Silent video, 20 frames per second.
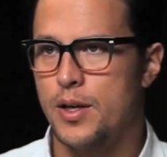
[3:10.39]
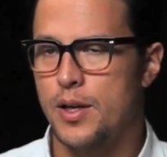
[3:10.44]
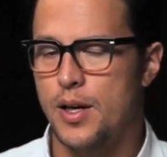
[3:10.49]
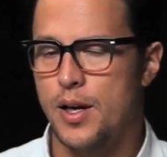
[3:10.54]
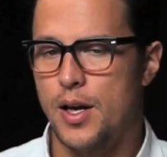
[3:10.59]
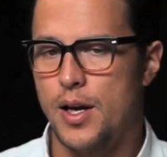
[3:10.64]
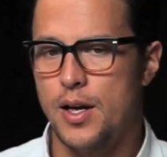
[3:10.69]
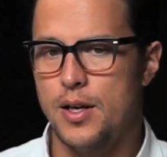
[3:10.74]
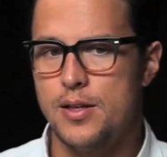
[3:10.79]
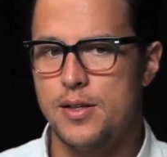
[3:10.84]

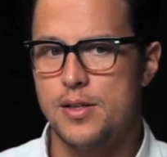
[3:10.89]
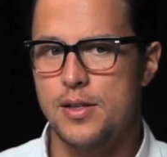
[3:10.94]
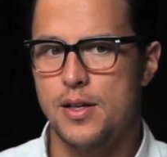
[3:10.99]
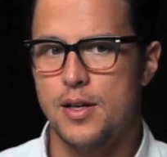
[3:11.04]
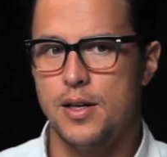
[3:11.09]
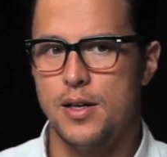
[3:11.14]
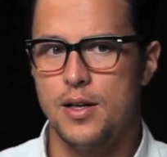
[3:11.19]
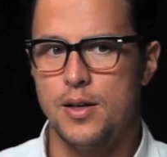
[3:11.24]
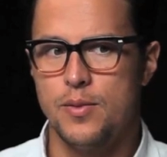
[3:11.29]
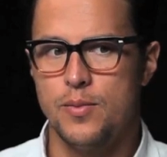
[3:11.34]
And
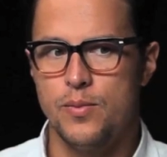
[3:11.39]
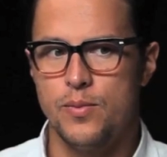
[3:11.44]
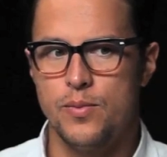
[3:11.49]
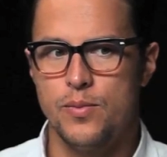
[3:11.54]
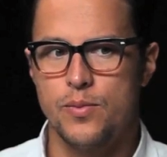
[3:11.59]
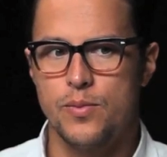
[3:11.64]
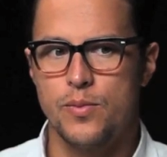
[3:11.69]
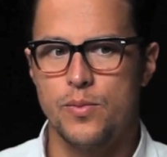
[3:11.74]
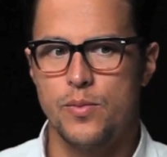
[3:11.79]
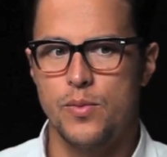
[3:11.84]
I
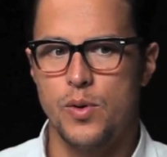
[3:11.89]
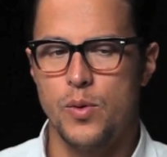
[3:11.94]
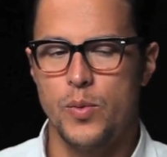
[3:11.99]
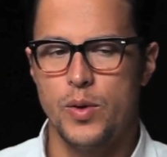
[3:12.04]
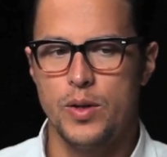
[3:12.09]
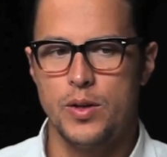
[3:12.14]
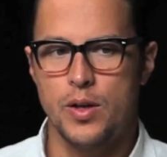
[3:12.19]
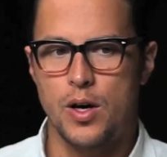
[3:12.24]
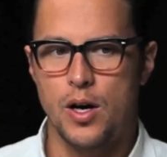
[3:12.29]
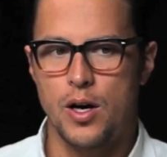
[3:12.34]

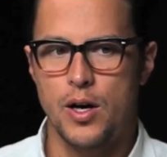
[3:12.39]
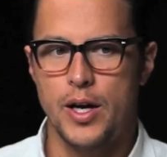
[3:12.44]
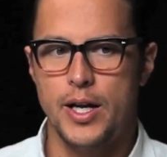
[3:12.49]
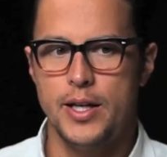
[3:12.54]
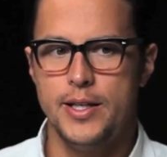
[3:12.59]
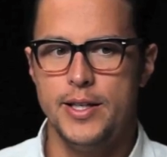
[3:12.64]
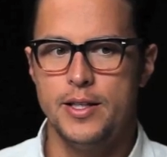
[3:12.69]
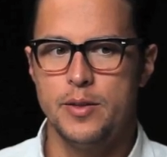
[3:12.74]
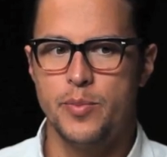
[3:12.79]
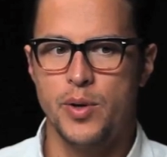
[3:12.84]
mean, our AD
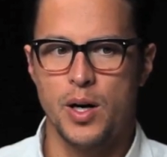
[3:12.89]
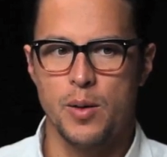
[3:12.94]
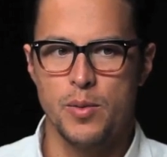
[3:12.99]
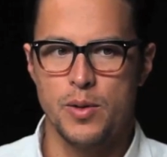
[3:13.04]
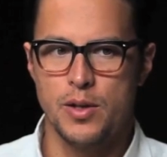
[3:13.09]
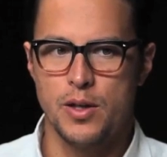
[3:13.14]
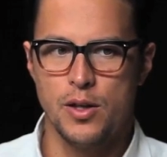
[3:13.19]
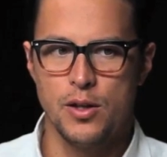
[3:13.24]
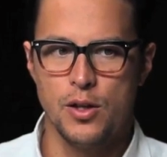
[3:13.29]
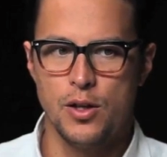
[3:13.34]

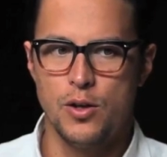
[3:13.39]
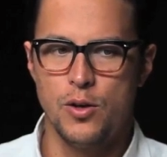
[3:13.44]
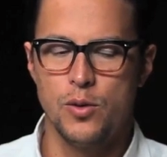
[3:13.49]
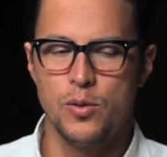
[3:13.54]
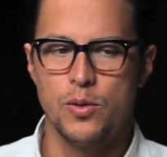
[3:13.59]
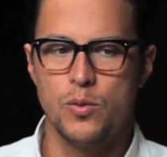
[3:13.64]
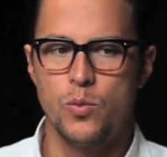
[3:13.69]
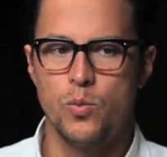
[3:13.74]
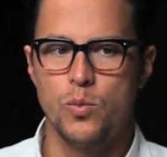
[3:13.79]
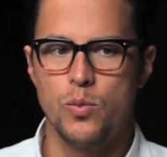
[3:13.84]
department
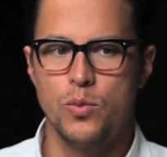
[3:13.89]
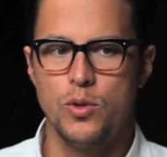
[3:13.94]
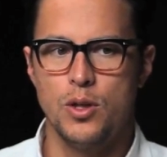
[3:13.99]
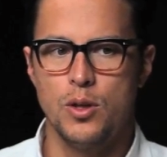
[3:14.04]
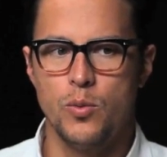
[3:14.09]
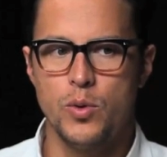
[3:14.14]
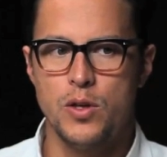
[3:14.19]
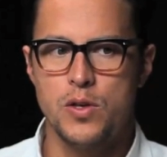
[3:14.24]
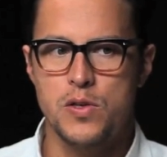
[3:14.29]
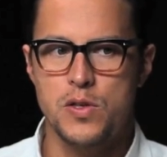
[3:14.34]
alone,
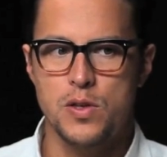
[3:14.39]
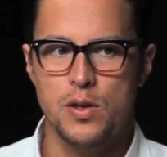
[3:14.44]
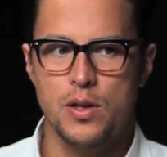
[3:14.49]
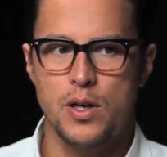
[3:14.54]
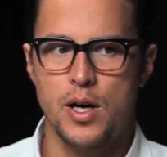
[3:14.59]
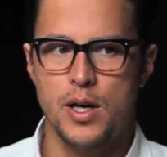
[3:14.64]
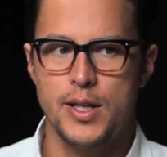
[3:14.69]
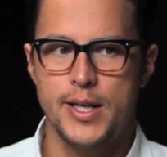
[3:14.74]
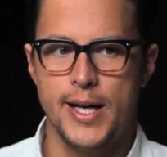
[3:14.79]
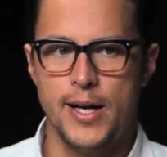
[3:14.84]
we used to
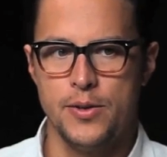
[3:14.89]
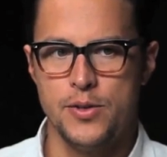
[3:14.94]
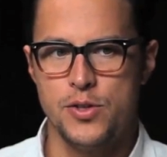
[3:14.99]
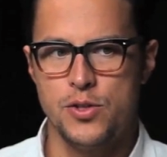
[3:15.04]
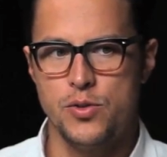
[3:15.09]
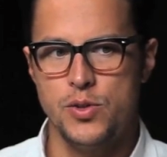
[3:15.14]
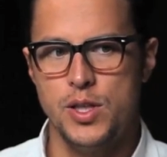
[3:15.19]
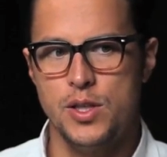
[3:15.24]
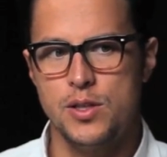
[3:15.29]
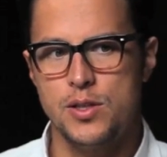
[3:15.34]
lock down
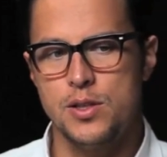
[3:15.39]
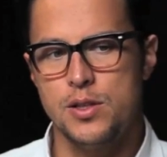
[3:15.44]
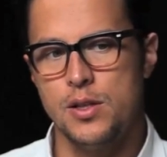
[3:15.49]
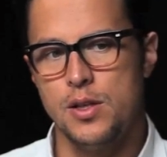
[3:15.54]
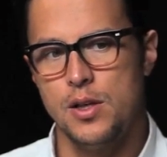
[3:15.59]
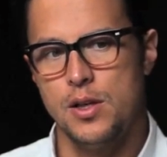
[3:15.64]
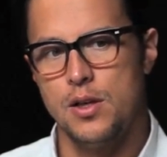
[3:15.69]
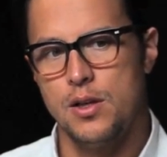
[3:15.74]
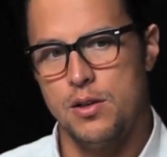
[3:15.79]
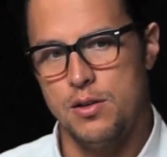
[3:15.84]
streets
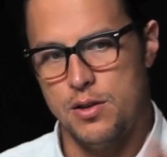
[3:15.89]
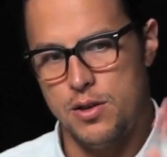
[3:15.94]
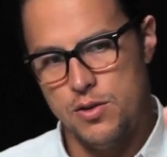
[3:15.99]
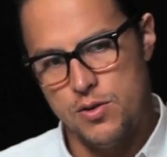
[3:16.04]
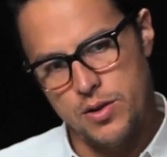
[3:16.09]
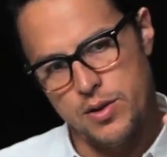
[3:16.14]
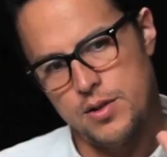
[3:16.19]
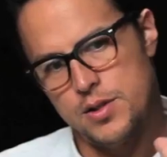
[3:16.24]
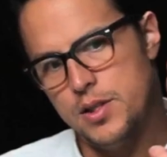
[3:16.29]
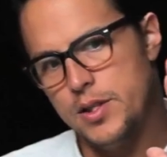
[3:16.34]
that you
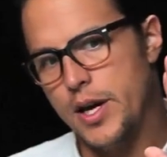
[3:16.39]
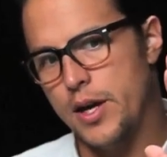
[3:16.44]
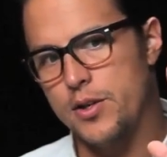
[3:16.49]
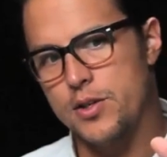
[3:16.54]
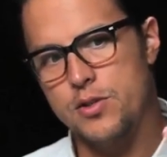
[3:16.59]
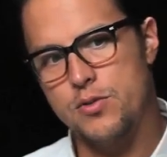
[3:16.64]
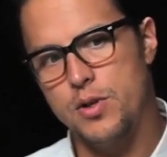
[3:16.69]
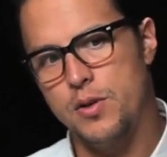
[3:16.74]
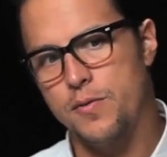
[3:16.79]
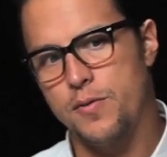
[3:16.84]
can see down a
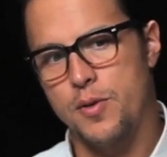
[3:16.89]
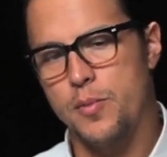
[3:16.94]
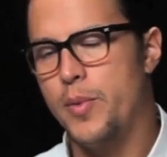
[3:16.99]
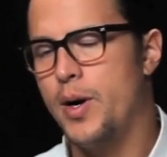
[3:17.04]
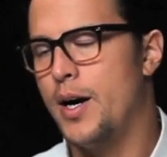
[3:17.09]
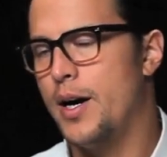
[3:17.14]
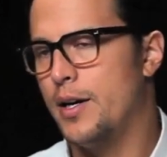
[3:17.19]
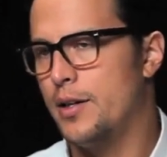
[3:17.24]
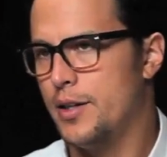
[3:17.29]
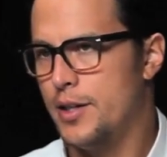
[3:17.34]
street for a
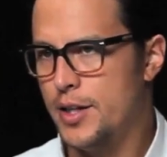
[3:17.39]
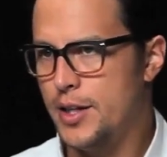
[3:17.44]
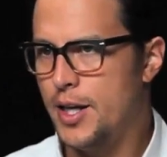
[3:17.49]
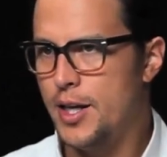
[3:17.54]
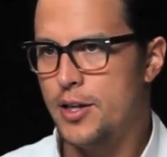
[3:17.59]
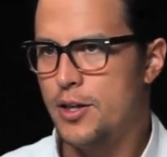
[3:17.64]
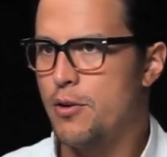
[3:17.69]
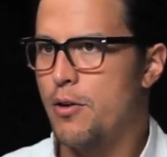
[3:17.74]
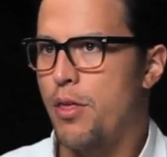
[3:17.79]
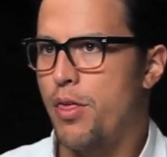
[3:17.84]
mile. And
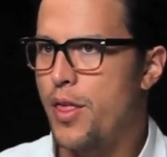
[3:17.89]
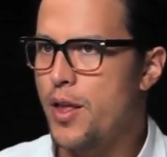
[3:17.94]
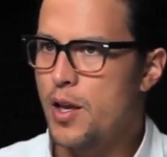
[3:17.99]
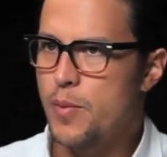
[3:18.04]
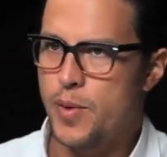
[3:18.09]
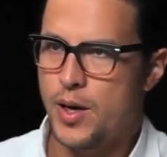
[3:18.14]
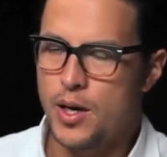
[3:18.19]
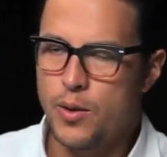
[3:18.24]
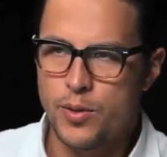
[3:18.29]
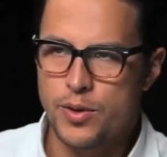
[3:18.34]
again, you don't think
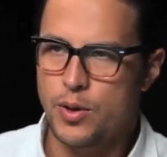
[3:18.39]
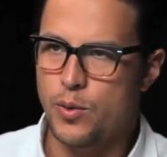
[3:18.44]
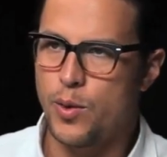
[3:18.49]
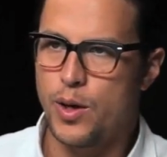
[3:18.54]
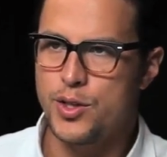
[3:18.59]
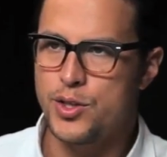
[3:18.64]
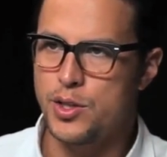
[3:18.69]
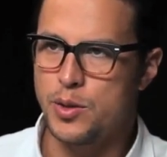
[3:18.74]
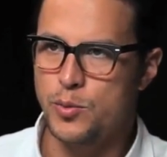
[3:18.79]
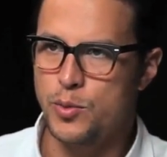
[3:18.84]
about it when you're
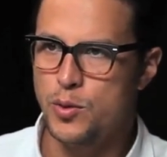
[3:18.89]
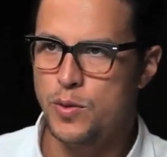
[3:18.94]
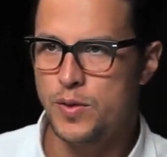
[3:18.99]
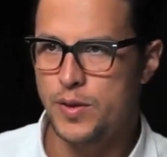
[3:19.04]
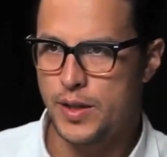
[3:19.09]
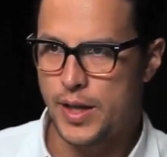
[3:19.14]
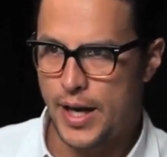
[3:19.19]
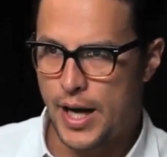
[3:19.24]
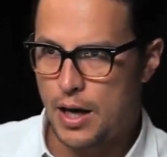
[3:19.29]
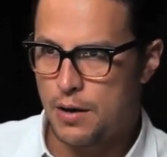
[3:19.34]
watching the
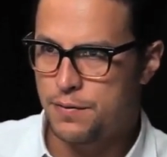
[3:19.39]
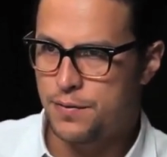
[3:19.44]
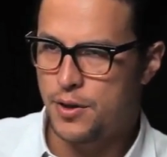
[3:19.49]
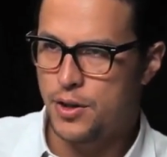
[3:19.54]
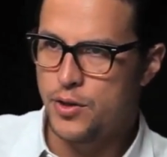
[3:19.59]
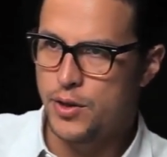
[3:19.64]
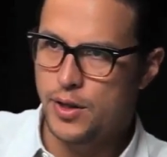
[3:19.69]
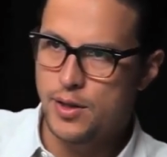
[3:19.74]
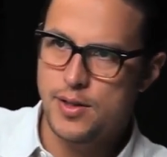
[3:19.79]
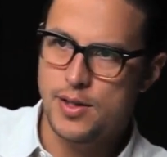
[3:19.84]
movie, how far
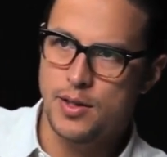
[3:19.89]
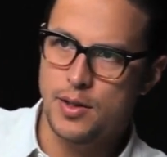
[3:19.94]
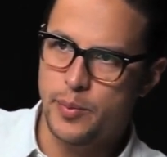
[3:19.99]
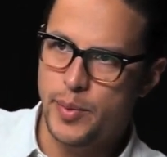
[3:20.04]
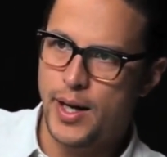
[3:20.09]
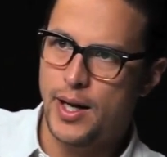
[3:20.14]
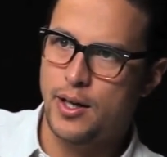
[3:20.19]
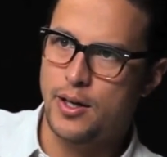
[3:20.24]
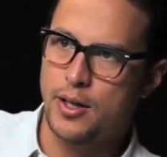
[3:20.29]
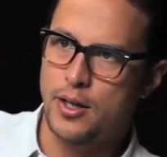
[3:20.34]
you can see in the
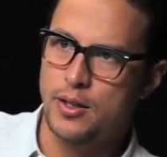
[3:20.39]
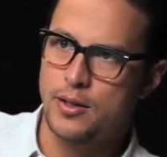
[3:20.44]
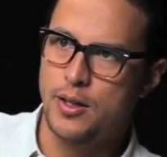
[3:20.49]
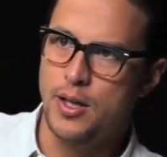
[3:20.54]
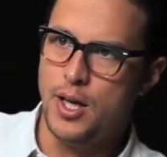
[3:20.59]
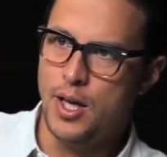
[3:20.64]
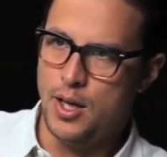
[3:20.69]
background.